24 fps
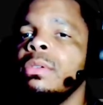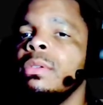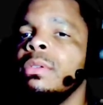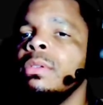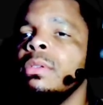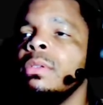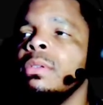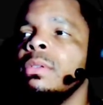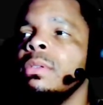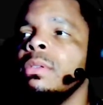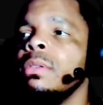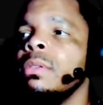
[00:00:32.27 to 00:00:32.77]

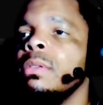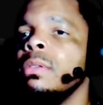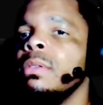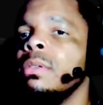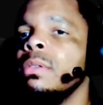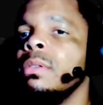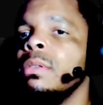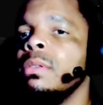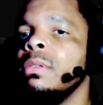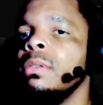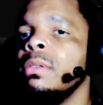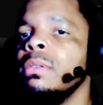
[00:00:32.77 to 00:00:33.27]

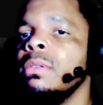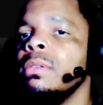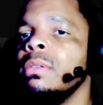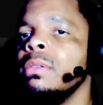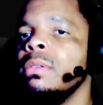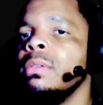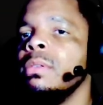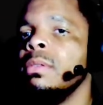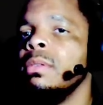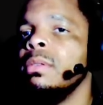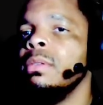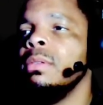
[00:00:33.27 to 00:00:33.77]

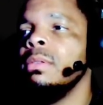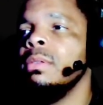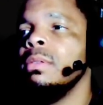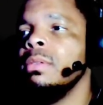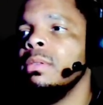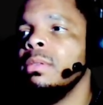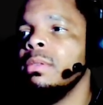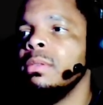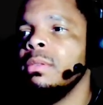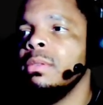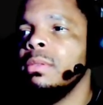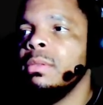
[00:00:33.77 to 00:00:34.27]

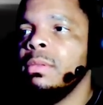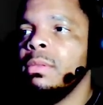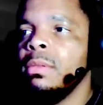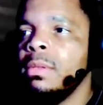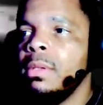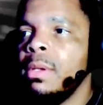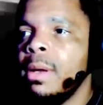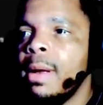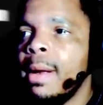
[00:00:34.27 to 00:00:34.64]
Nobody speaks.